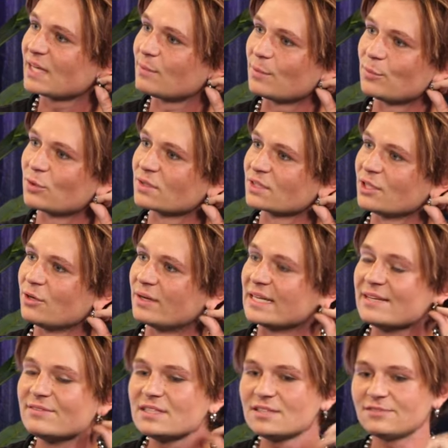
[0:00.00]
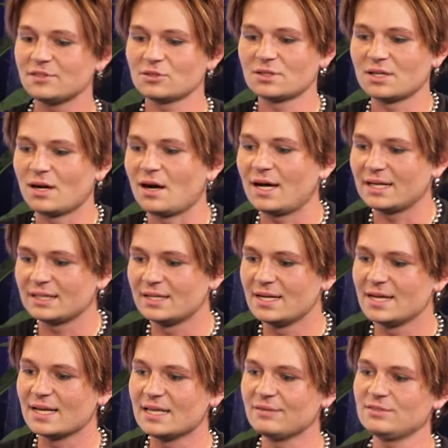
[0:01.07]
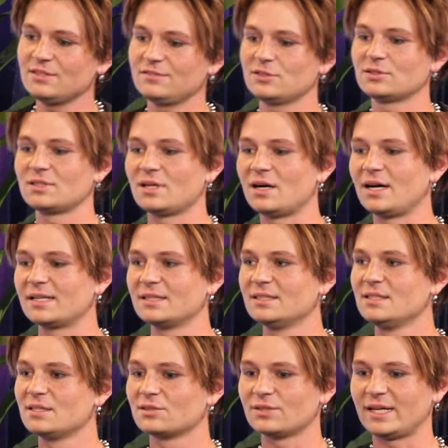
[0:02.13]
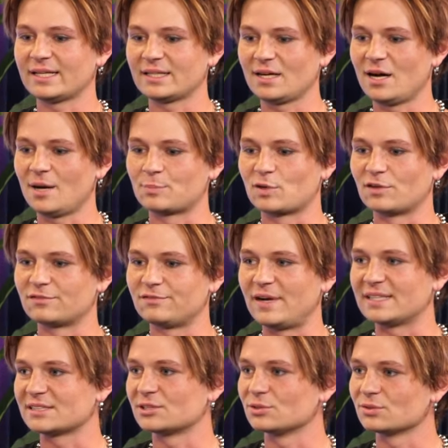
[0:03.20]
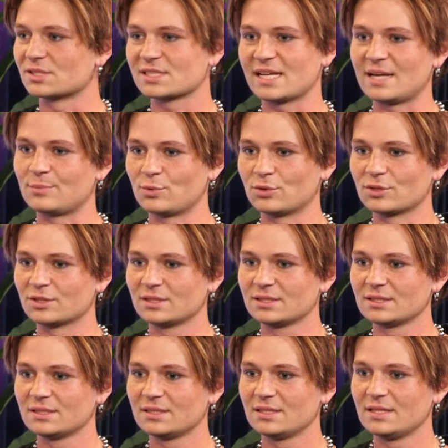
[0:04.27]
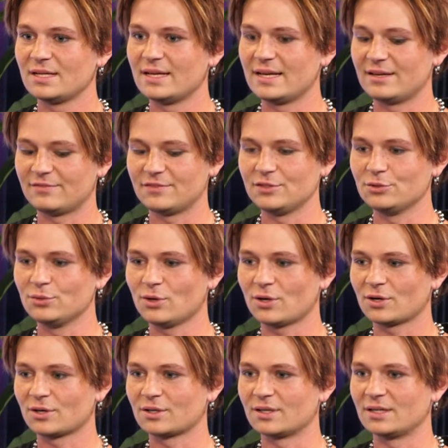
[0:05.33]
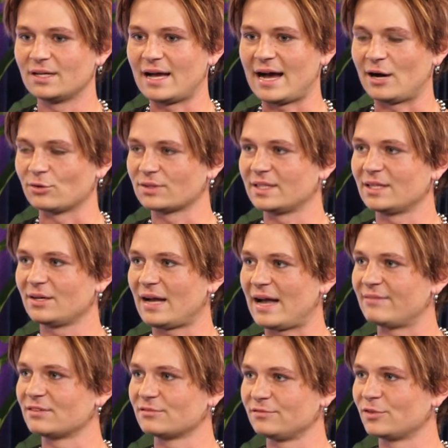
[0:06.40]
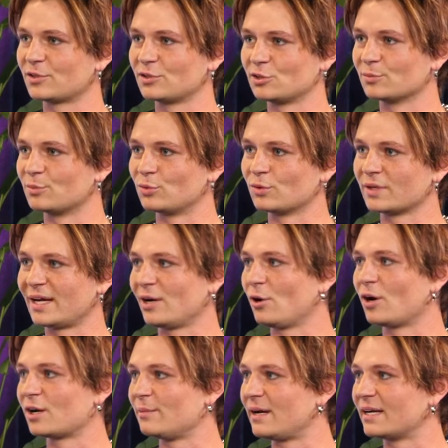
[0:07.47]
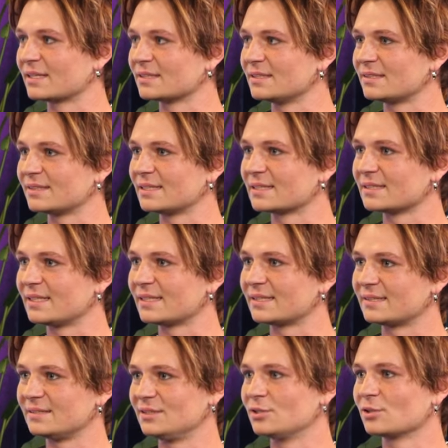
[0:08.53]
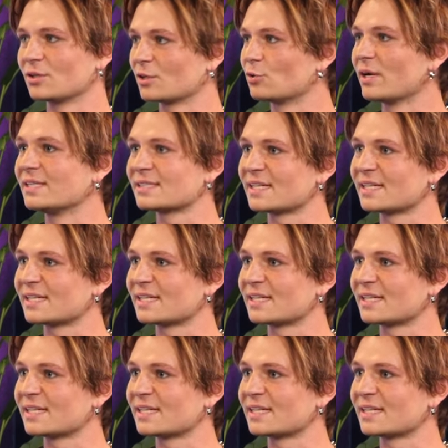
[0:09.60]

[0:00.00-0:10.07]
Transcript: pick up a board and go. And even if you're not like a professional skateboarder, if you are out there having fun on your board, I automatically think like you're a great